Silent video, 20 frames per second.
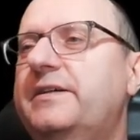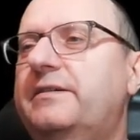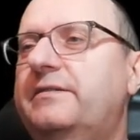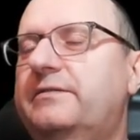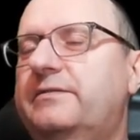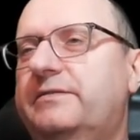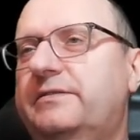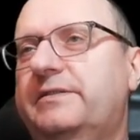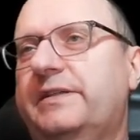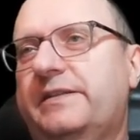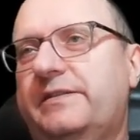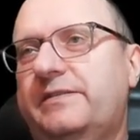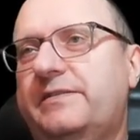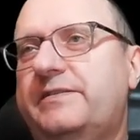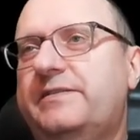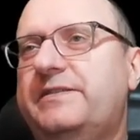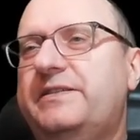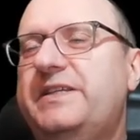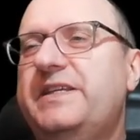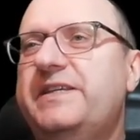that
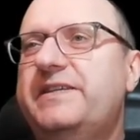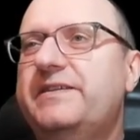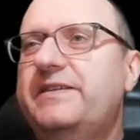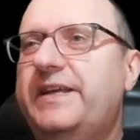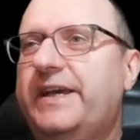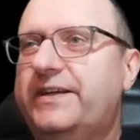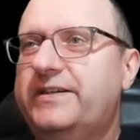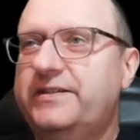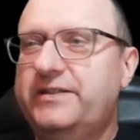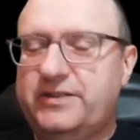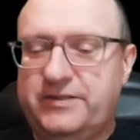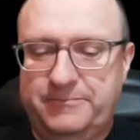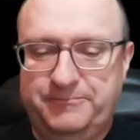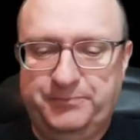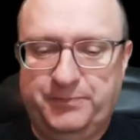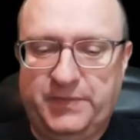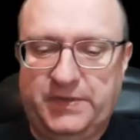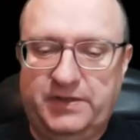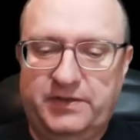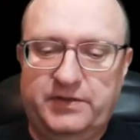it's deselected,
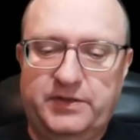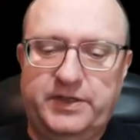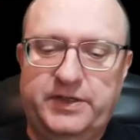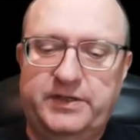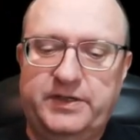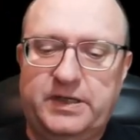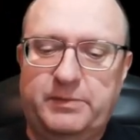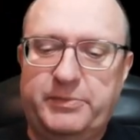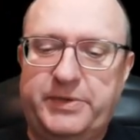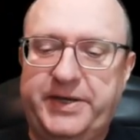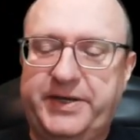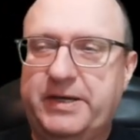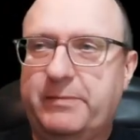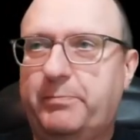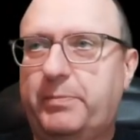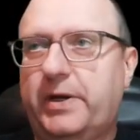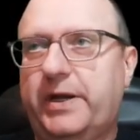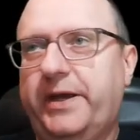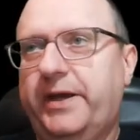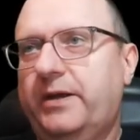and then I make
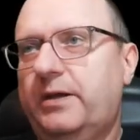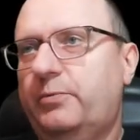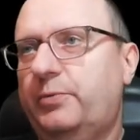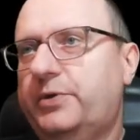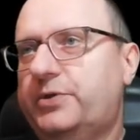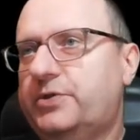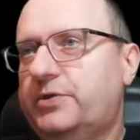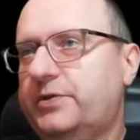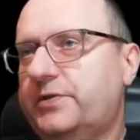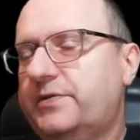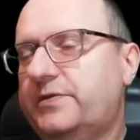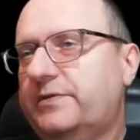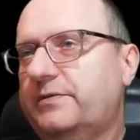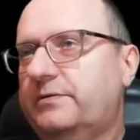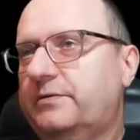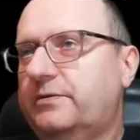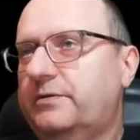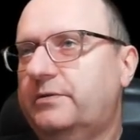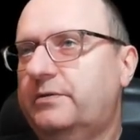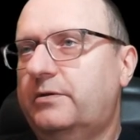it blank, which is
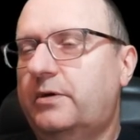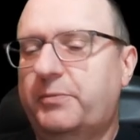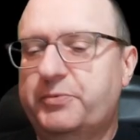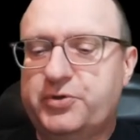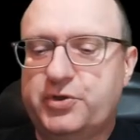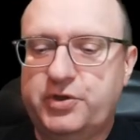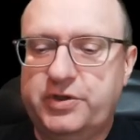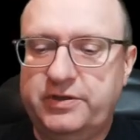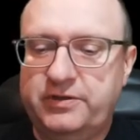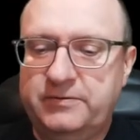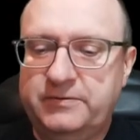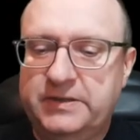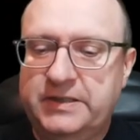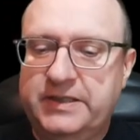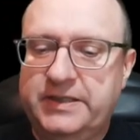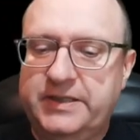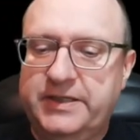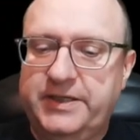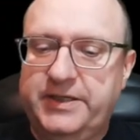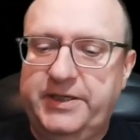optional.
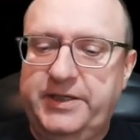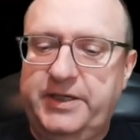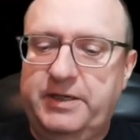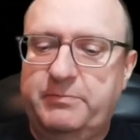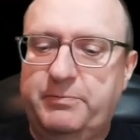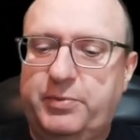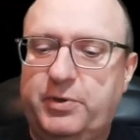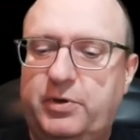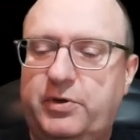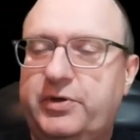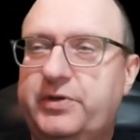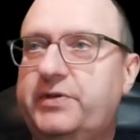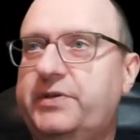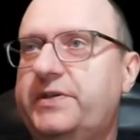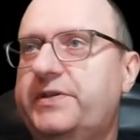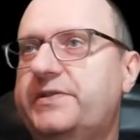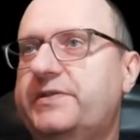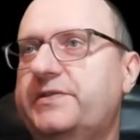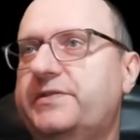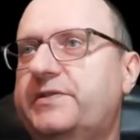
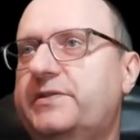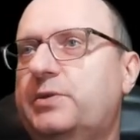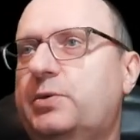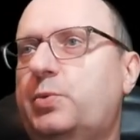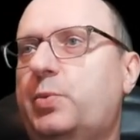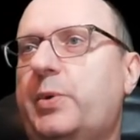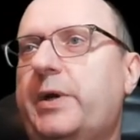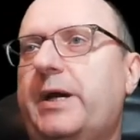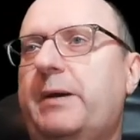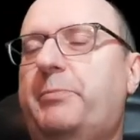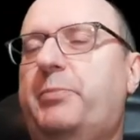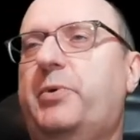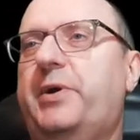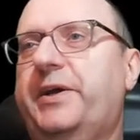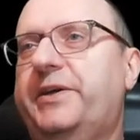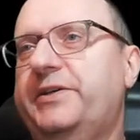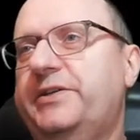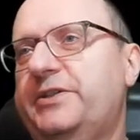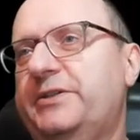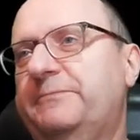Important is a square
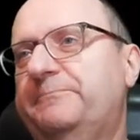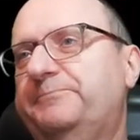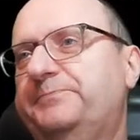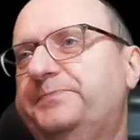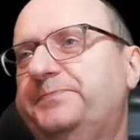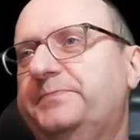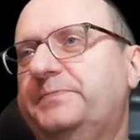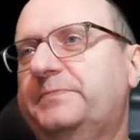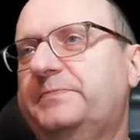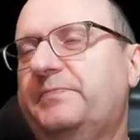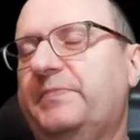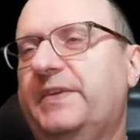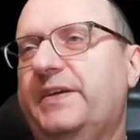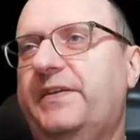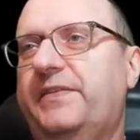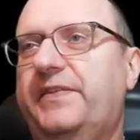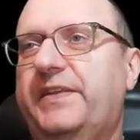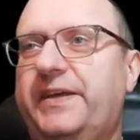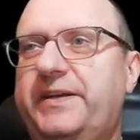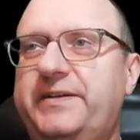bracket,
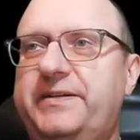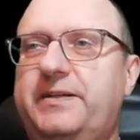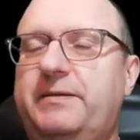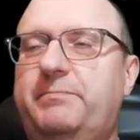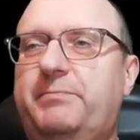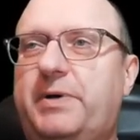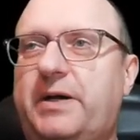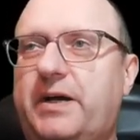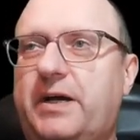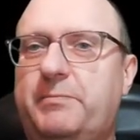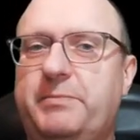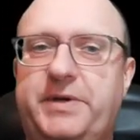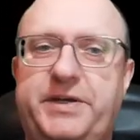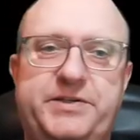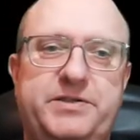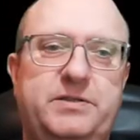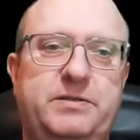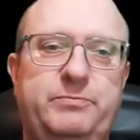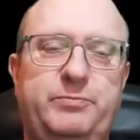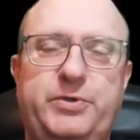then the
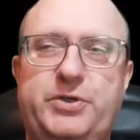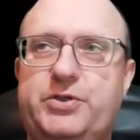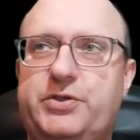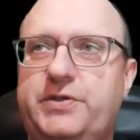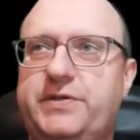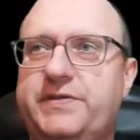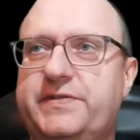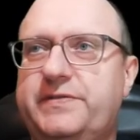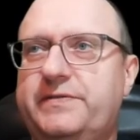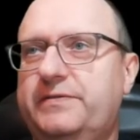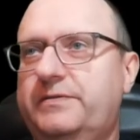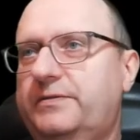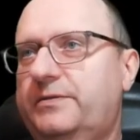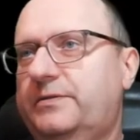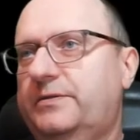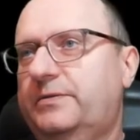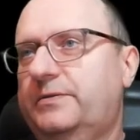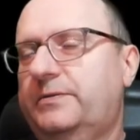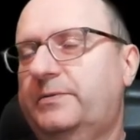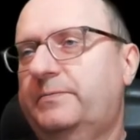parameter, which is
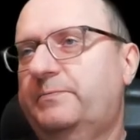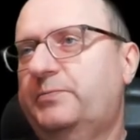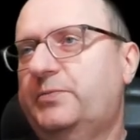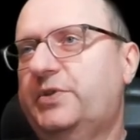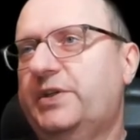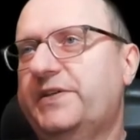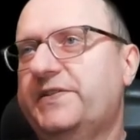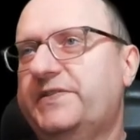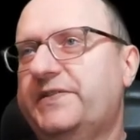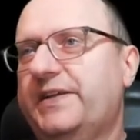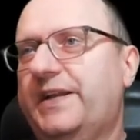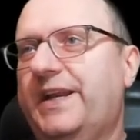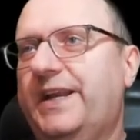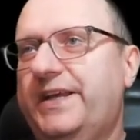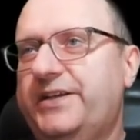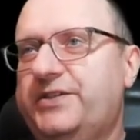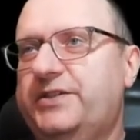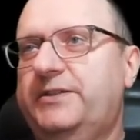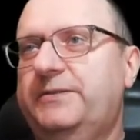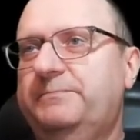just a
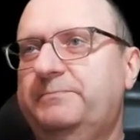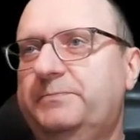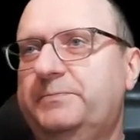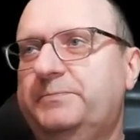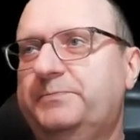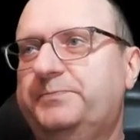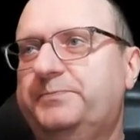letter.